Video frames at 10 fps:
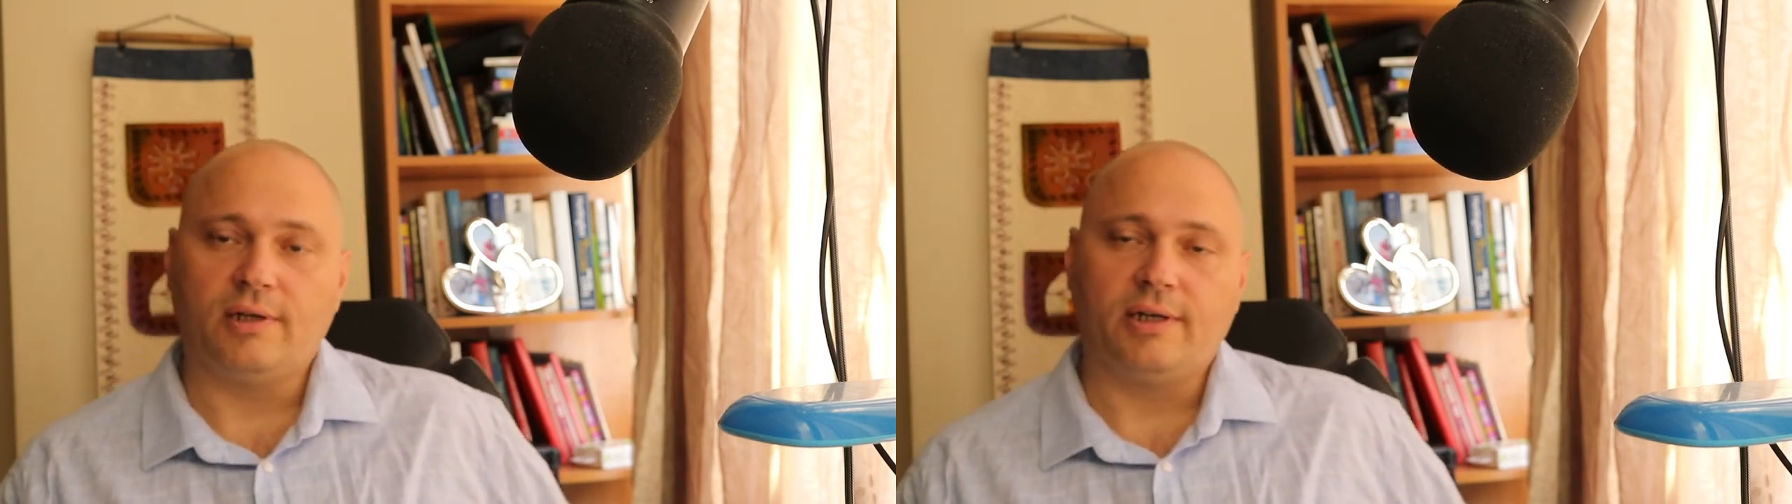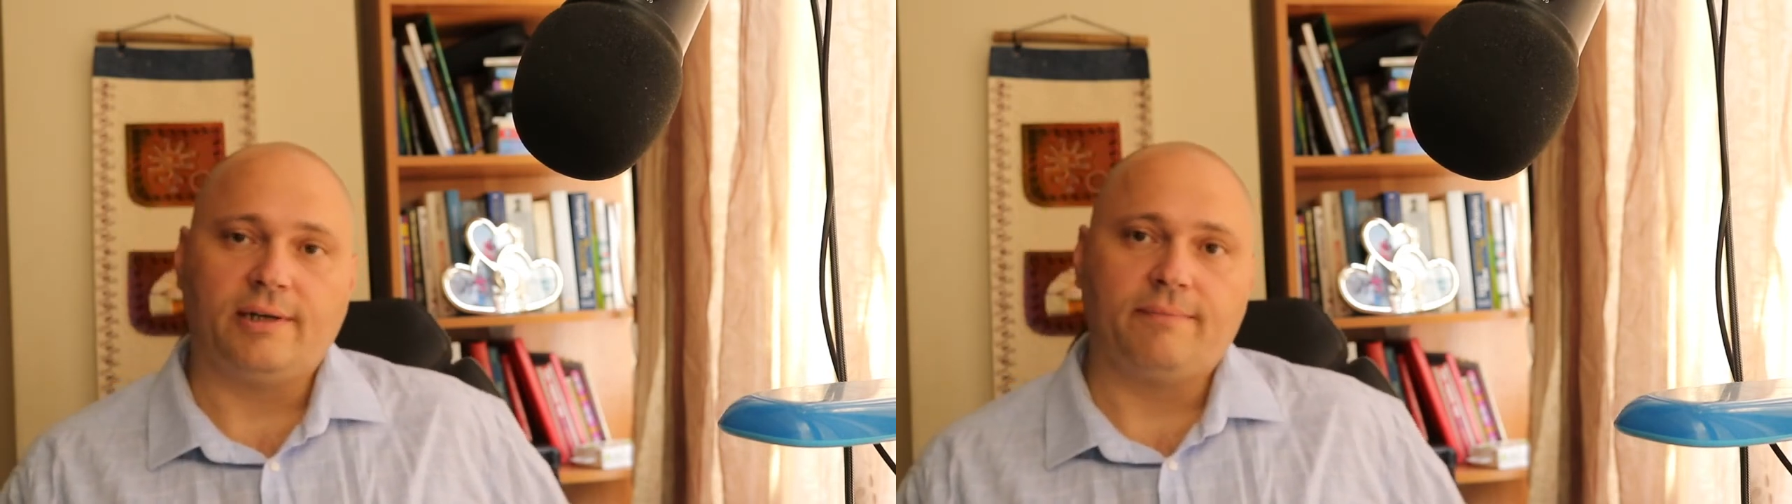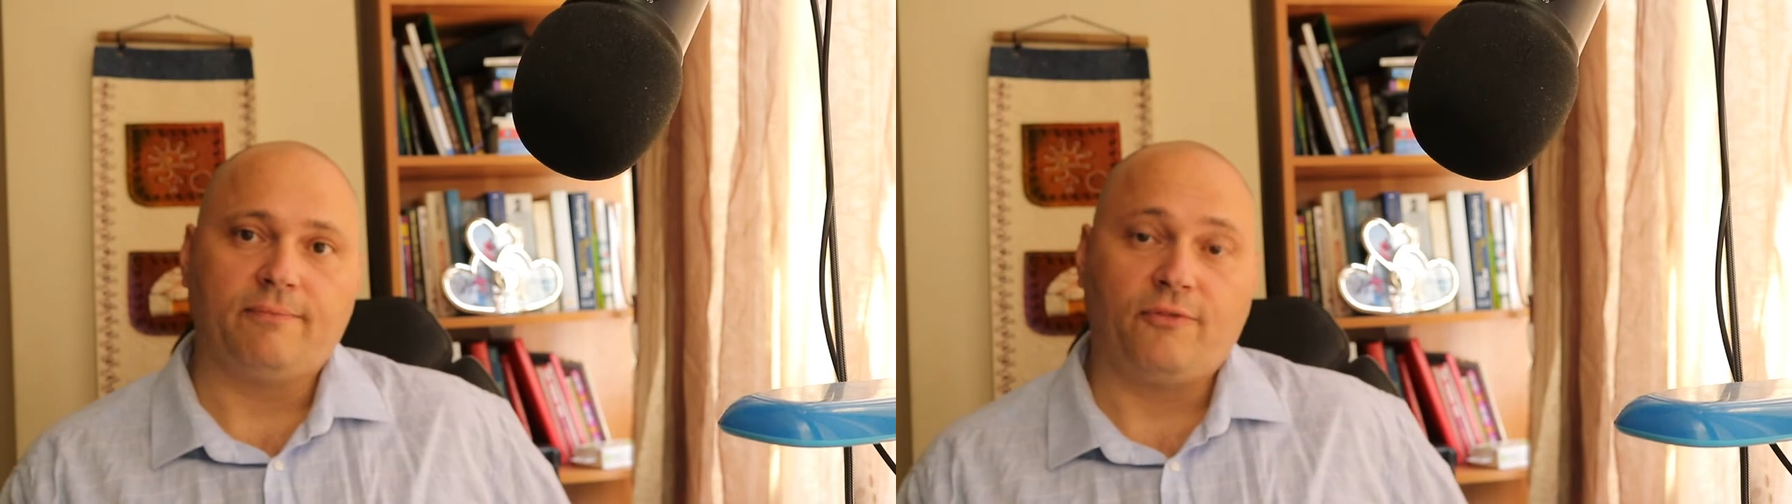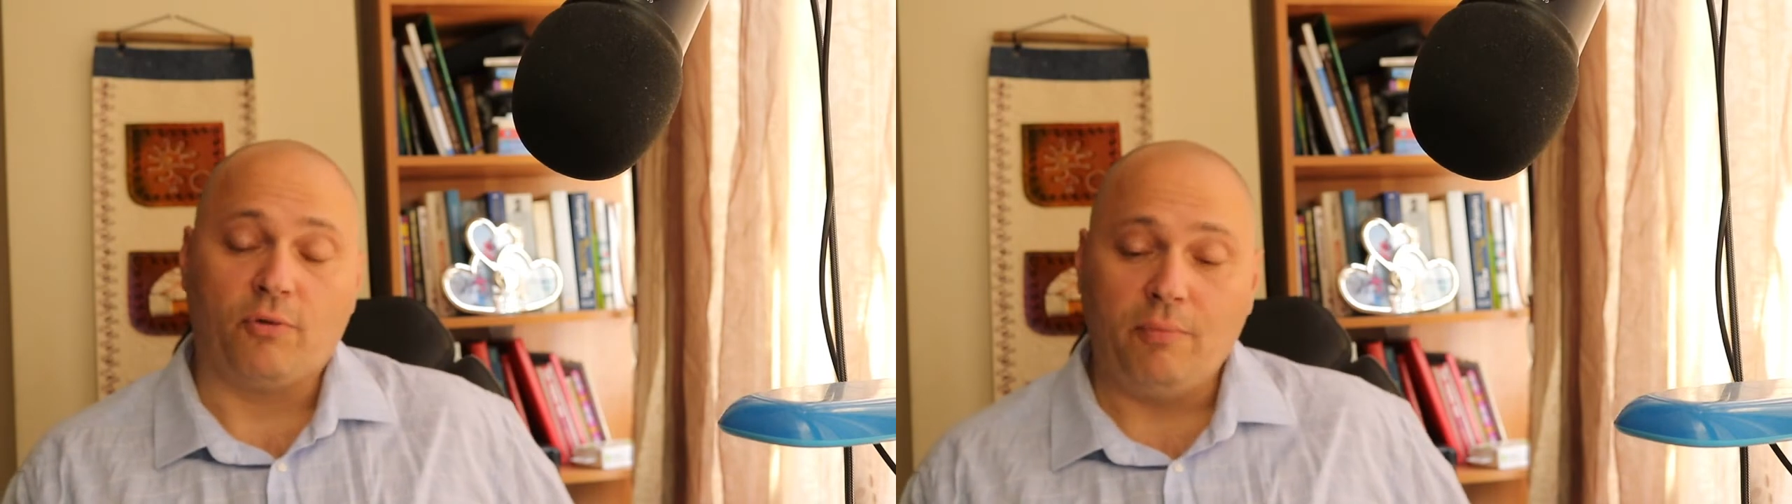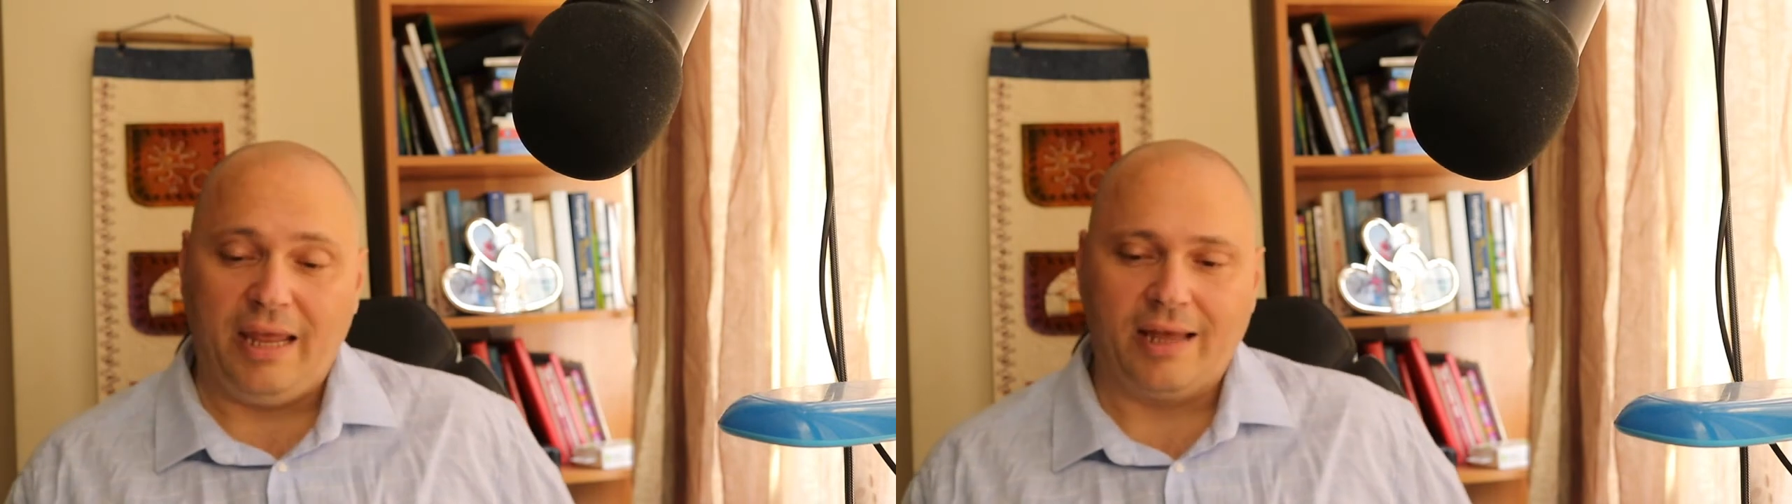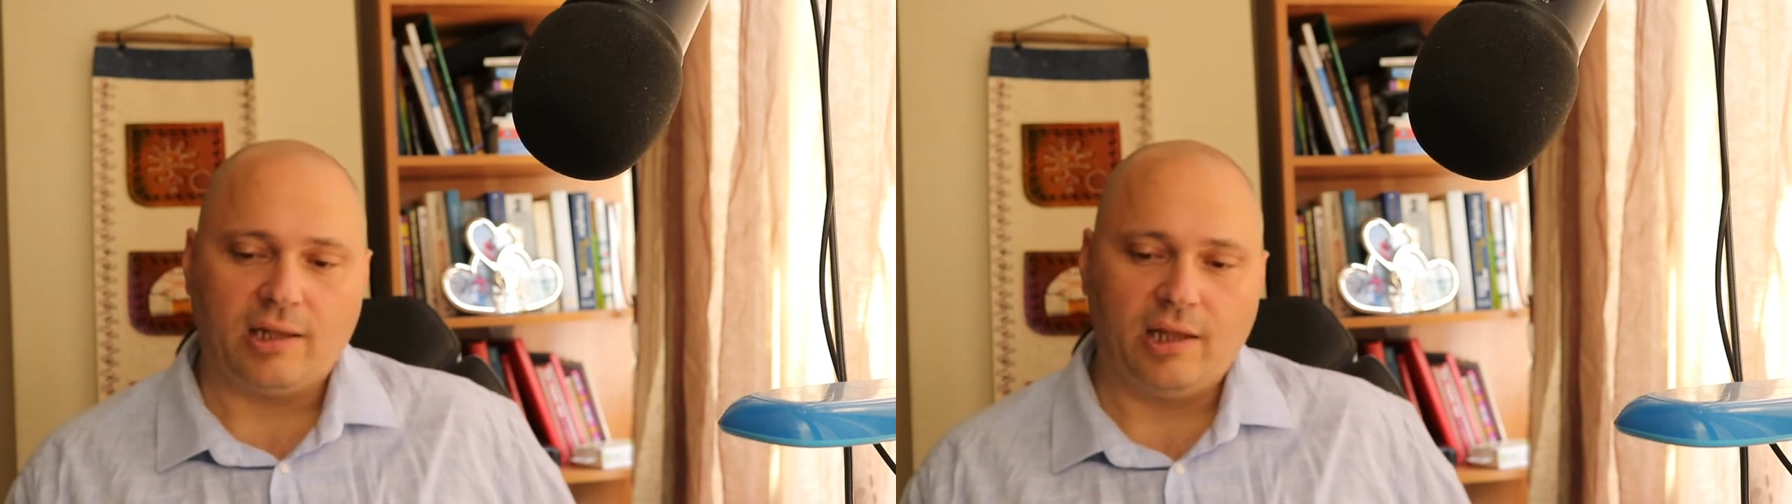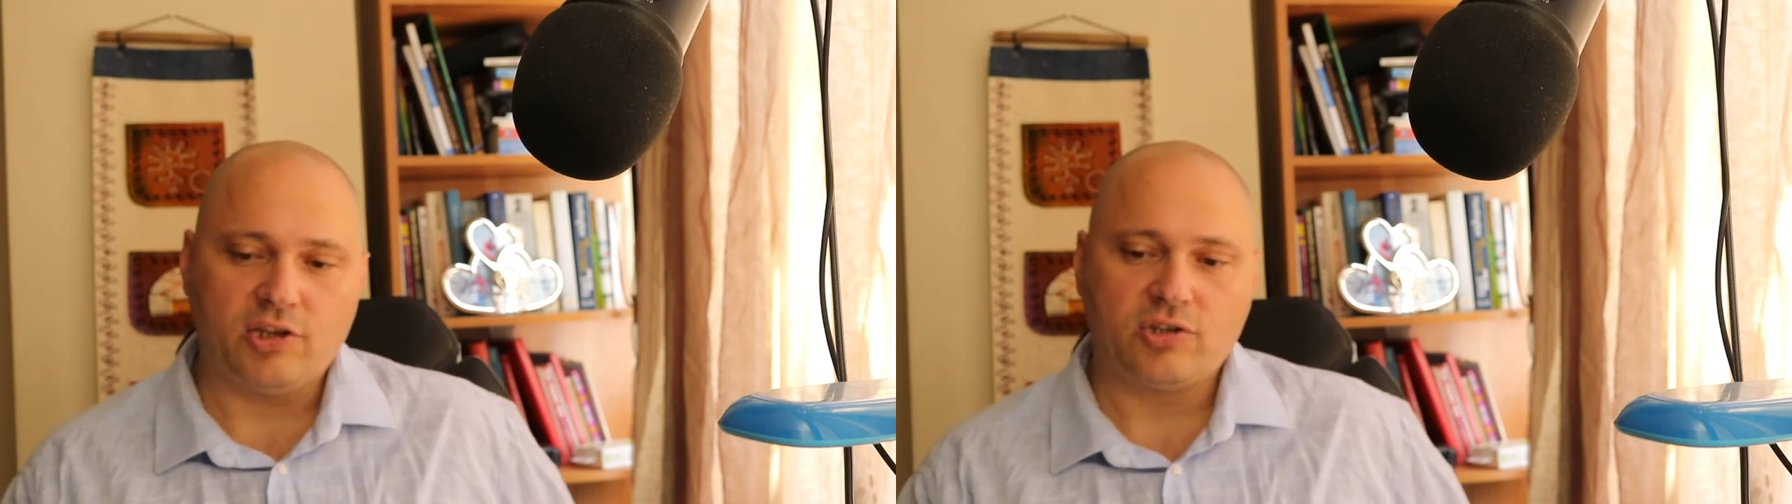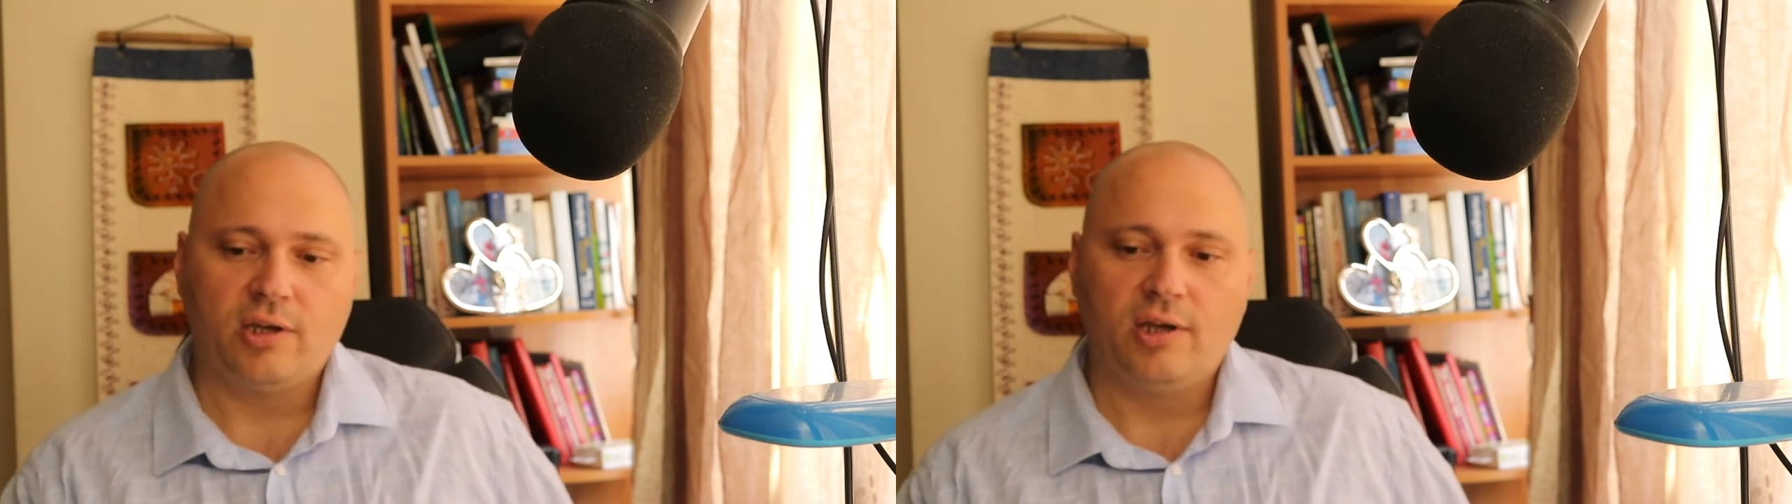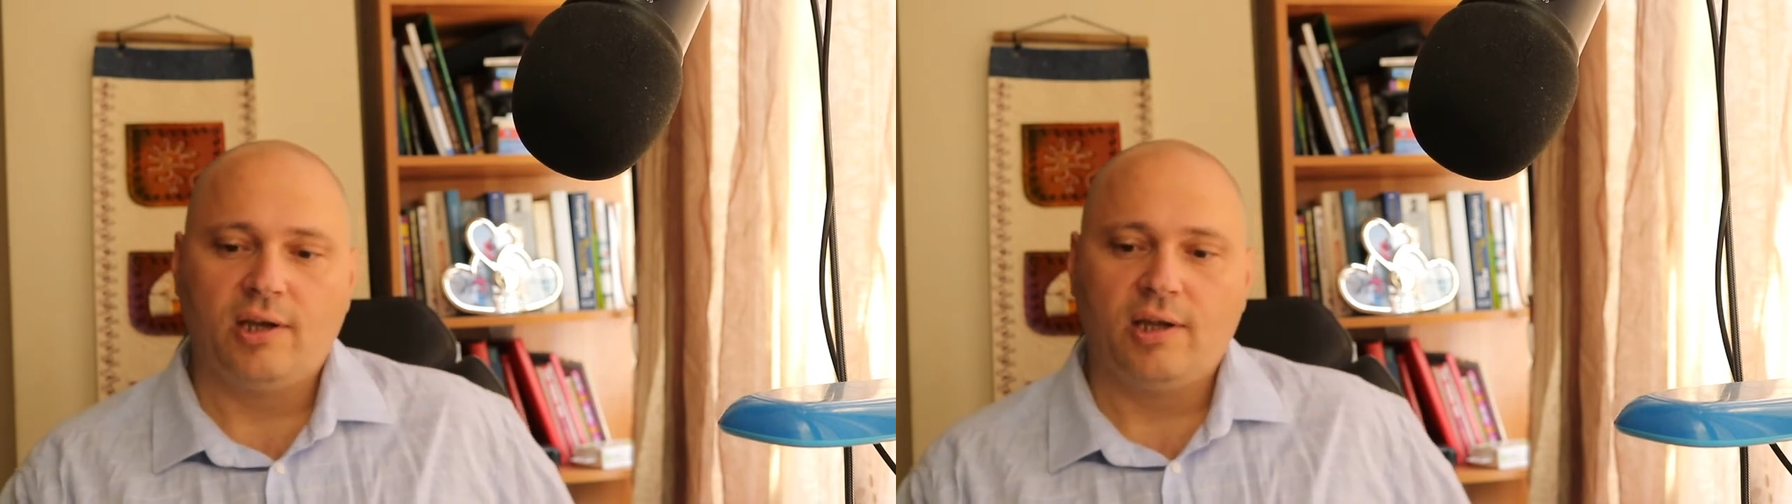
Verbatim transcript: uh, for me at least,